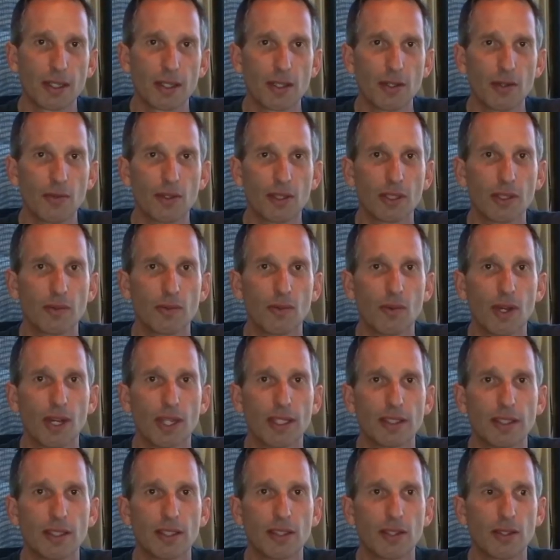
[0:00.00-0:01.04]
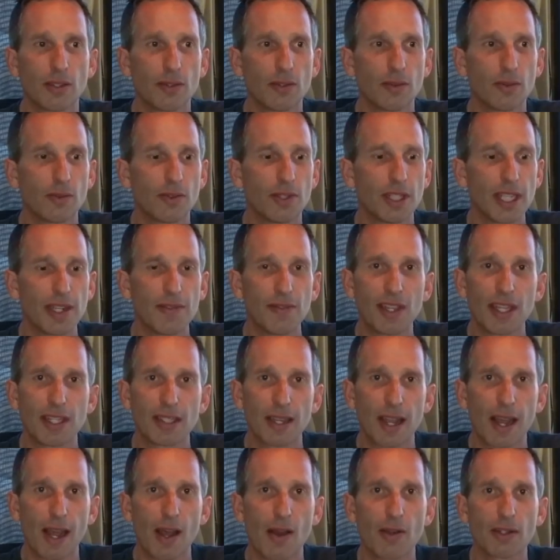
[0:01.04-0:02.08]
You wouldn't want to leave
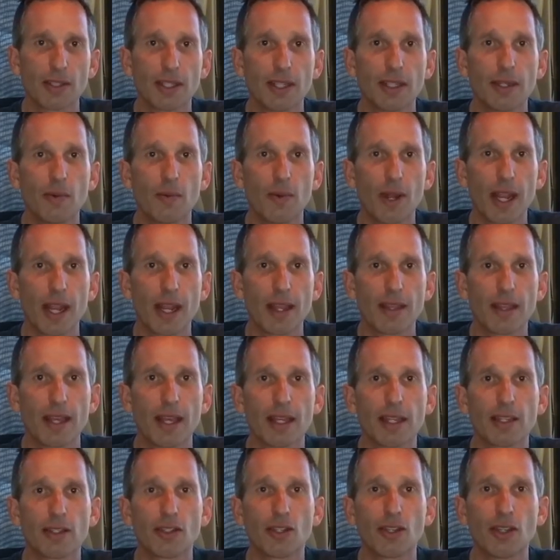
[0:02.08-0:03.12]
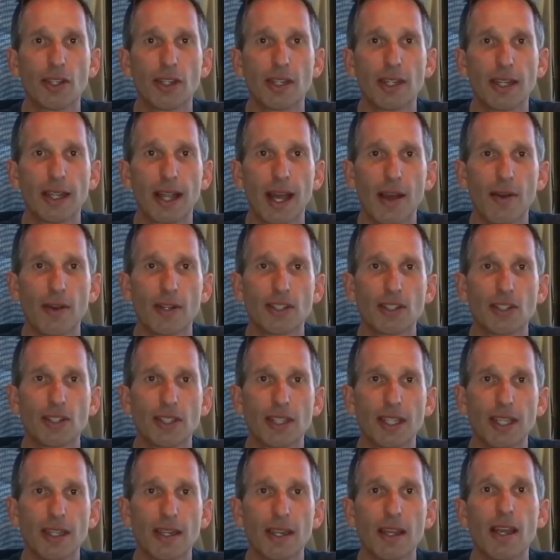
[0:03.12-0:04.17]
this out in a way that could allow it to
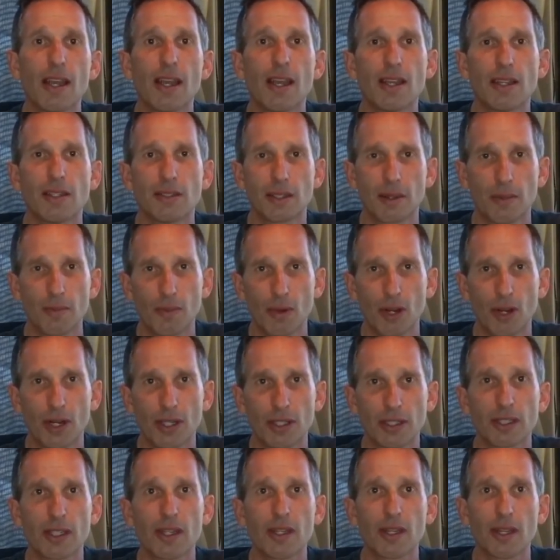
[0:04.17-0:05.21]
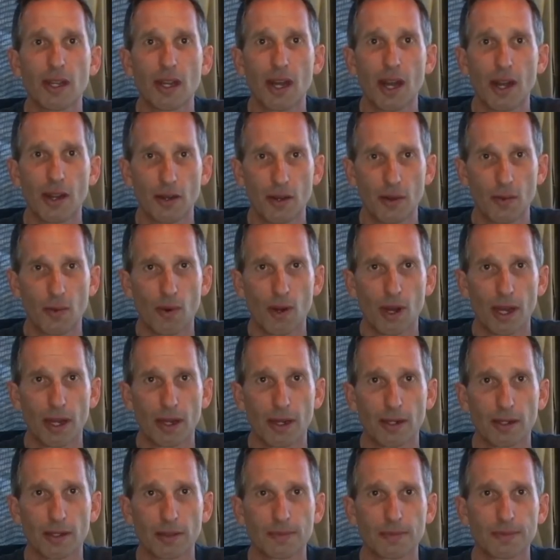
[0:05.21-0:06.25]
get submerged
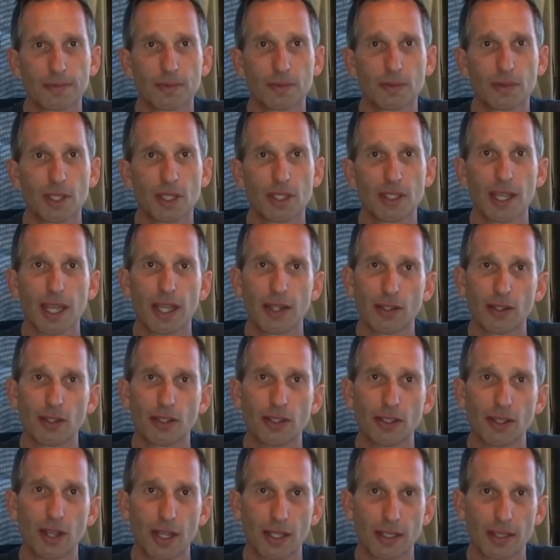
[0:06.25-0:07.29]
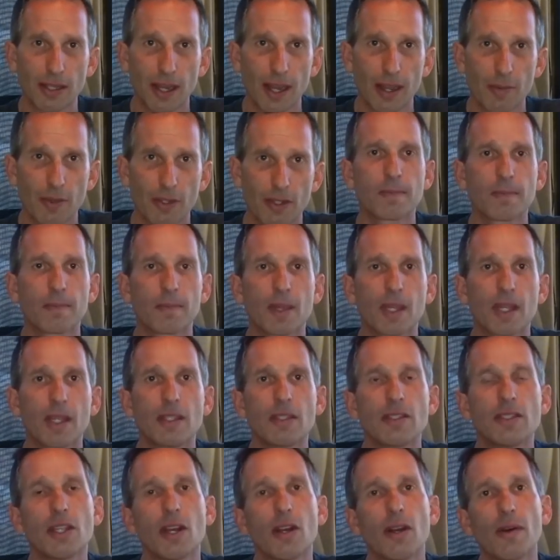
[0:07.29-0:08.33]
underwater because that could cause damage.
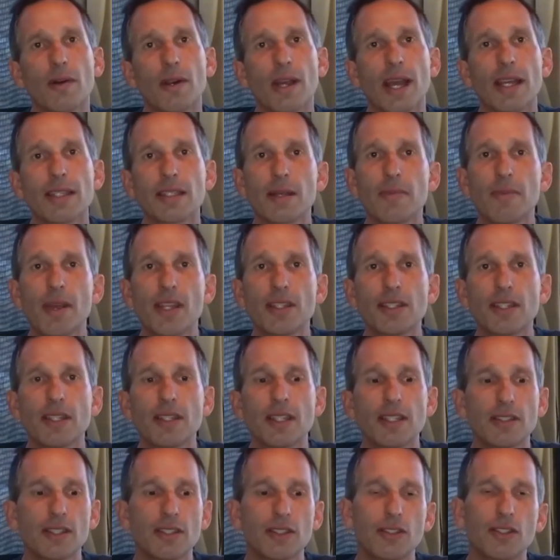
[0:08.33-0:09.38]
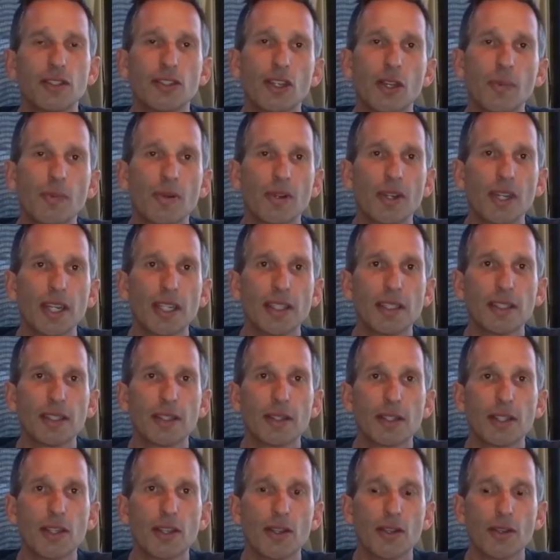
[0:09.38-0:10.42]
So as I mentioned, this is super easy
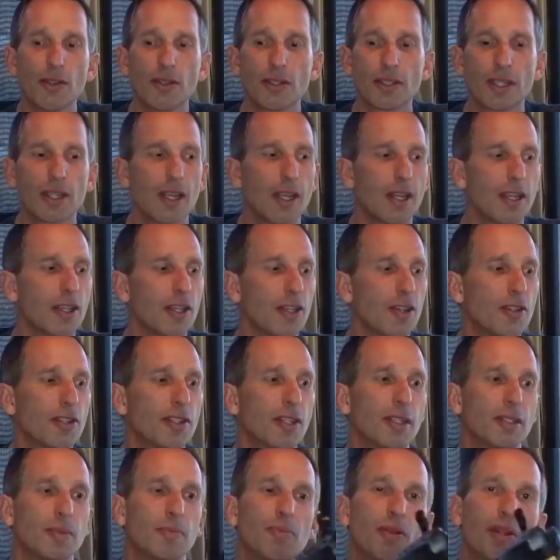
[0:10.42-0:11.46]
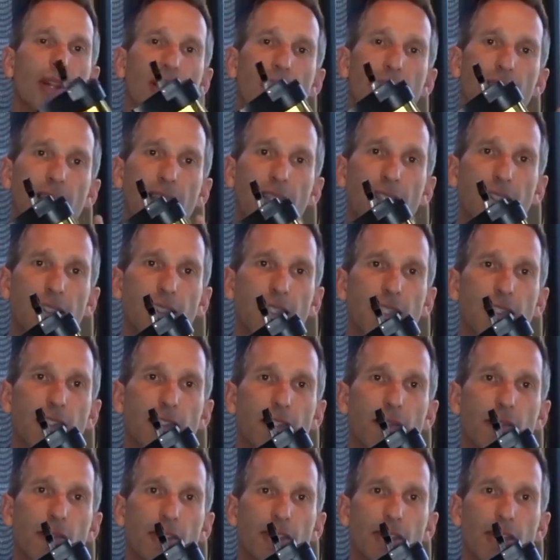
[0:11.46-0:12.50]
to use. You just plug this into
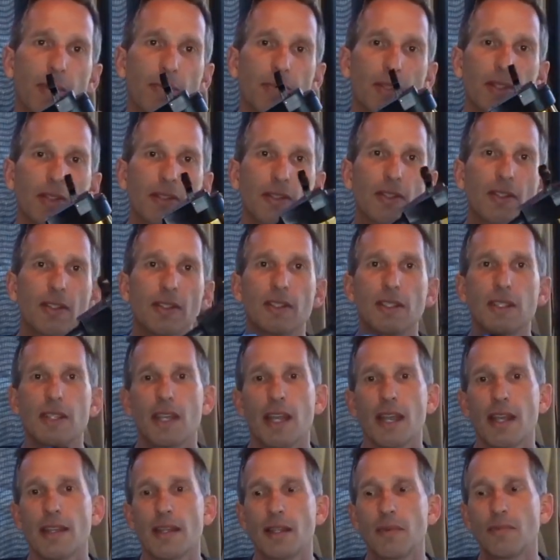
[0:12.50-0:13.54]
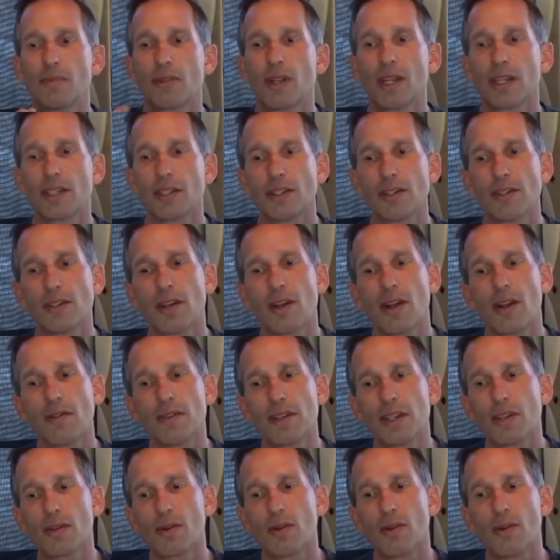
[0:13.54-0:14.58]
the receptacle and then plug your
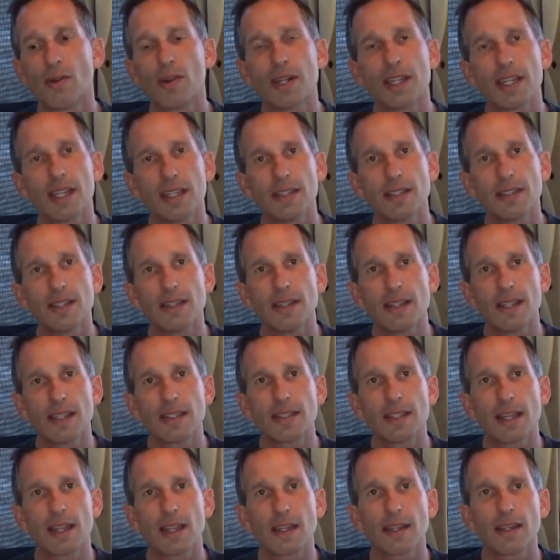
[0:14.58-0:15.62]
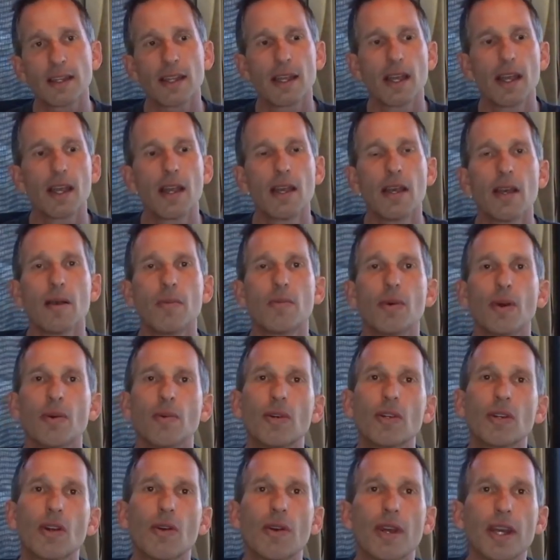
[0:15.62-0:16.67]
RV cord into this end. But
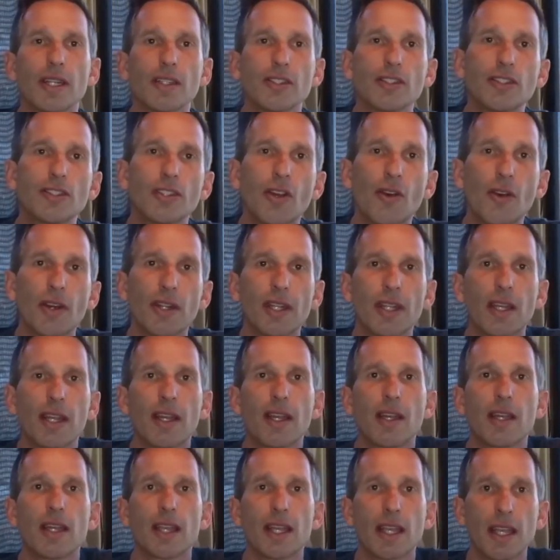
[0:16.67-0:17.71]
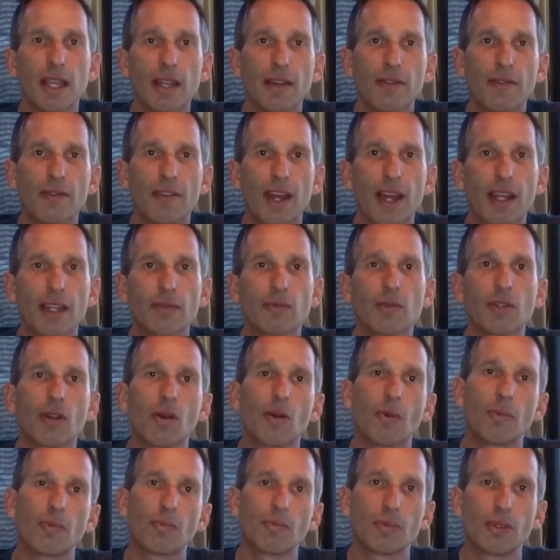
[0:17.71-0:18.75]
we'll go ahead and show it in effect. We'll
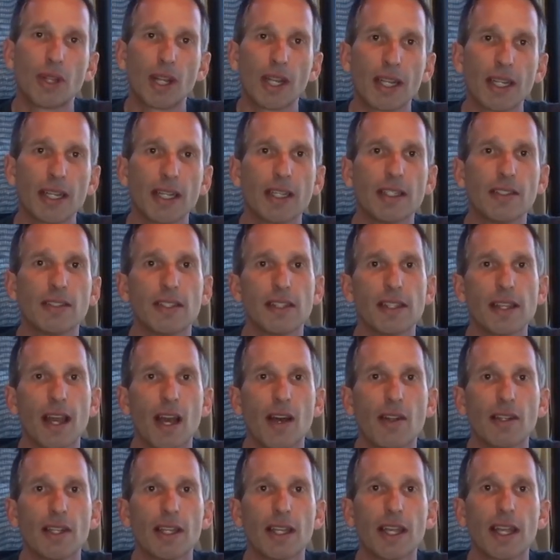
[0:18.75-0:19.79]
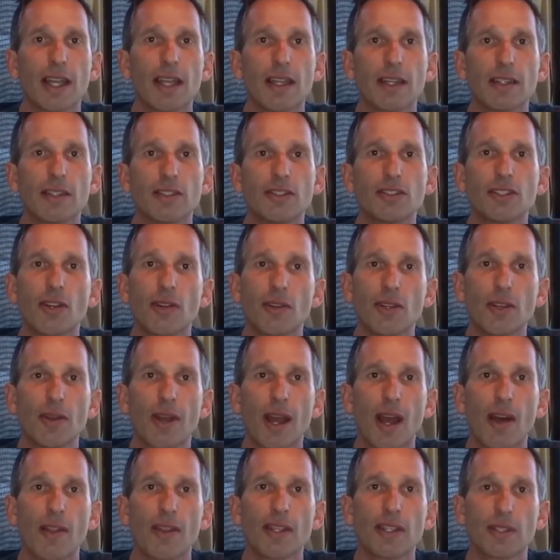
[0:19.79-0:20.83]
go plug it into the outlet and show you
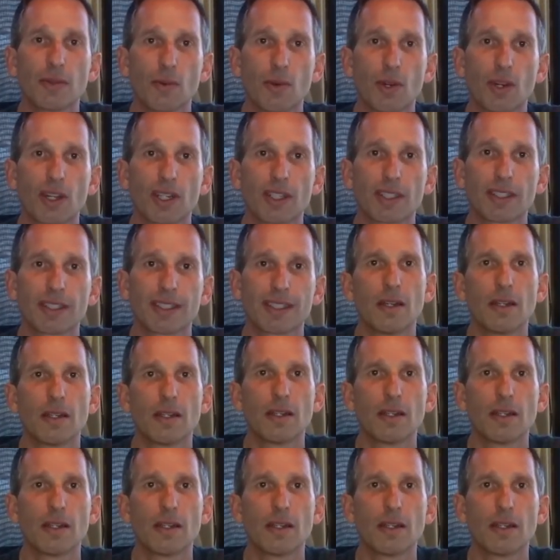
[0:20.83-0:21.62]
how this works.